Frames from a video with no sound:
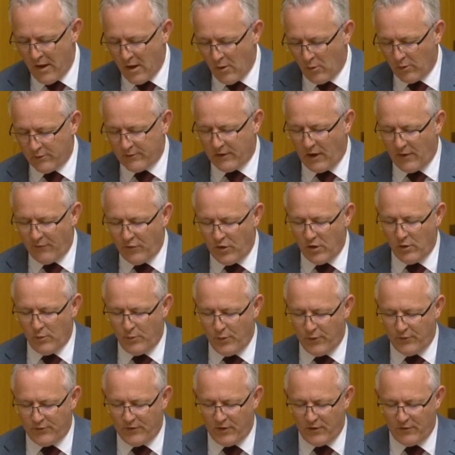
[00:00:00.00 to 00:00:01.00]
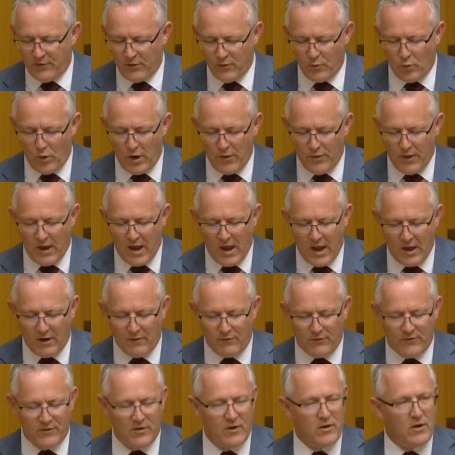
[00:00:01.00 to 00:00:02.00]
was left in a position where they had
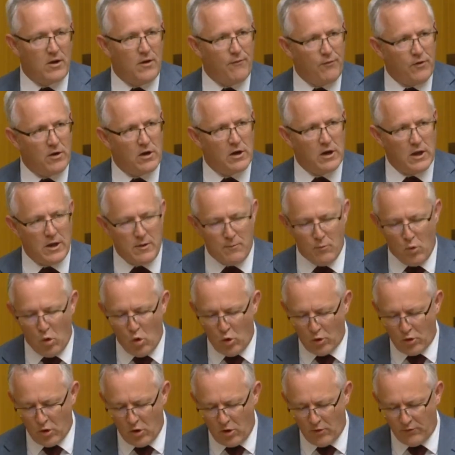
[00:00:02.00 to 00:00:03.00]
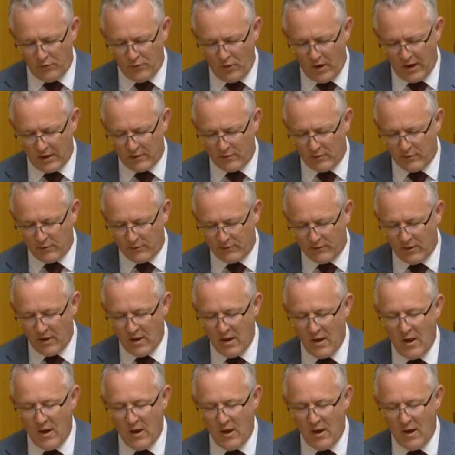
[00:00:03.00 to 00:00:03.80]
significantly more contractors